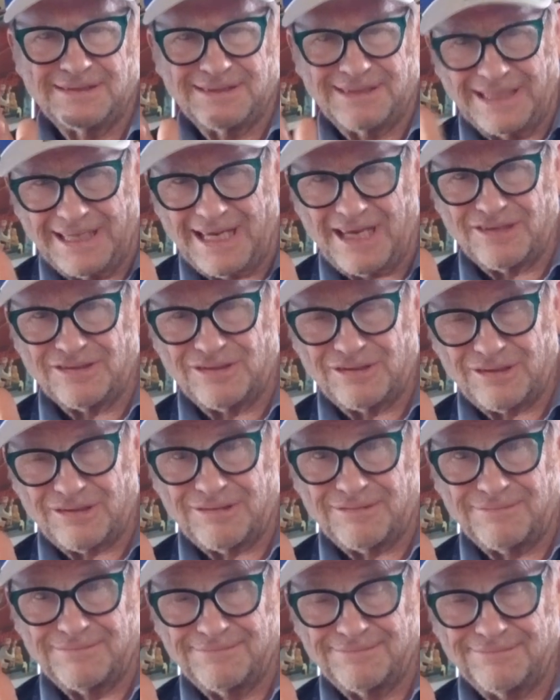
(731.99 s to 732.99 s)
The
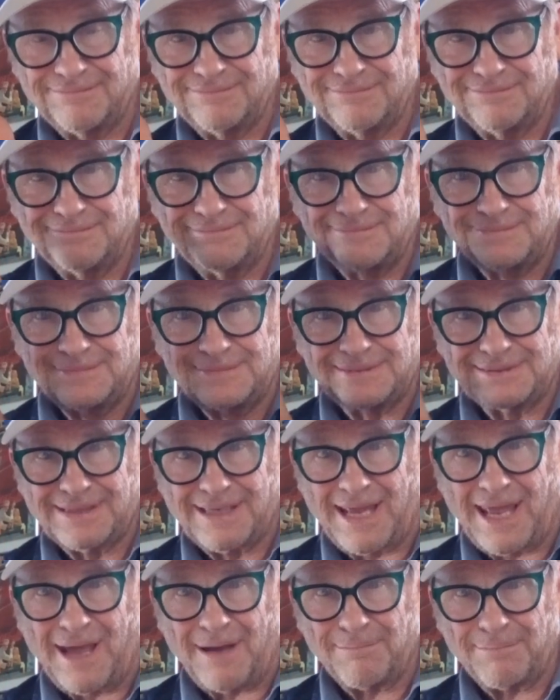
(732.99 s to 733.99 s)
answer,
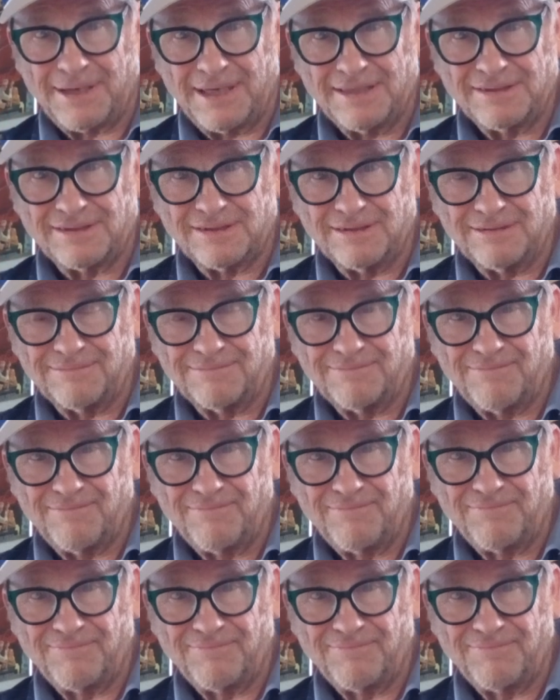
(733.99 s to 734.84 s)
Cap Anson,